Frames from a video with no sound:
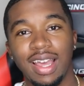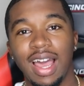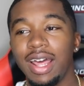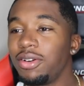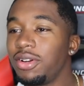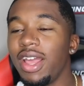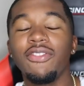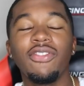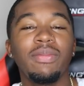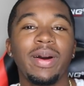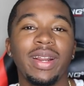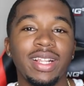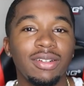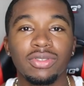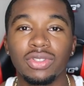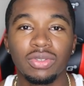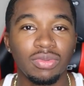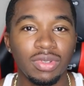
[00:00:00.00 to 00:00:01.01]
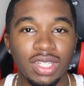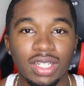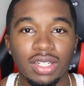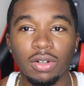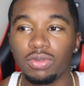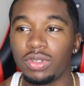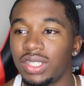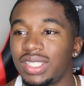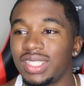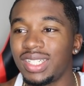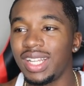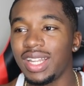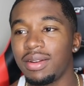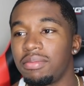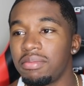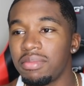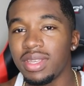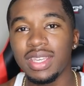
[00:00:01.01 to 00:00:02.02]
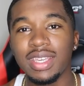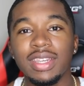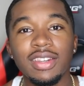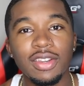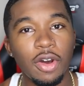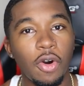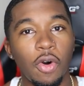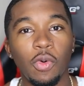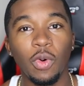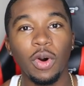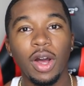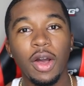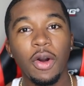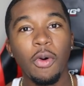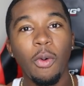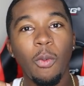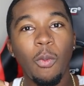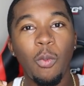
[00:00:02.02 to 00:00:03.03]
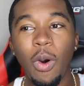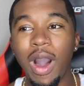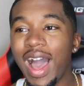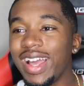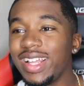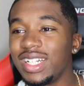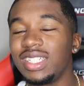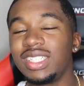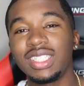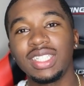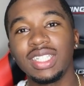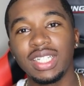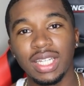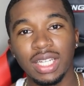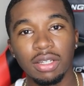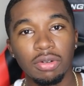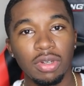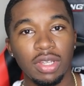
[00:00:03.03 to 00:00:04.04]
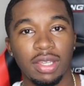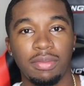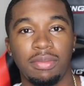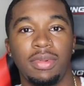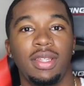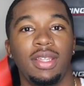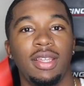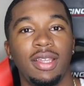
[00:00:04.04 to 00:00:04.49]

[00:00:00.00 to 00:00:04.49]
I, everybody else don't need to know. Just let me know. Why does she kill him?